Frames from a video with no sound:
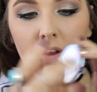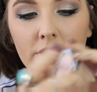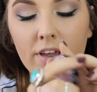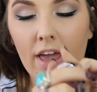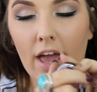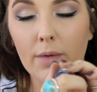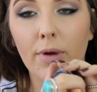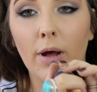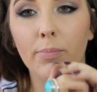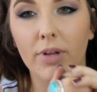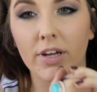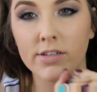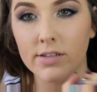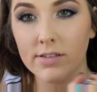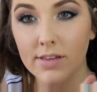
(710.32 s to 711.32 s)
Yeah, that's
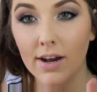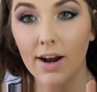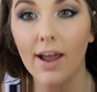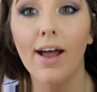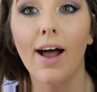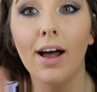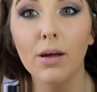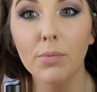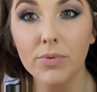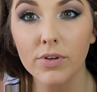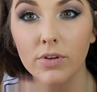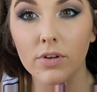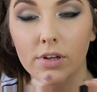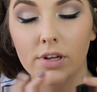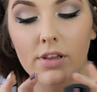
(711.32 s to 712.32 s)
perfect.
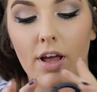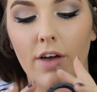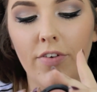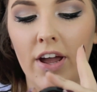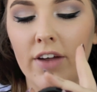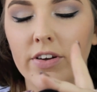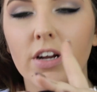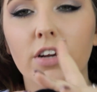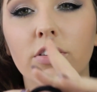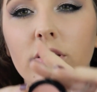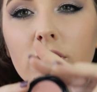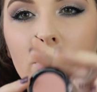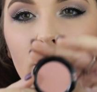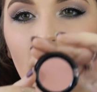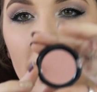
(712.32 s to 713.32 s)

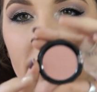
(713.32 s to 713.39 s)
Oh.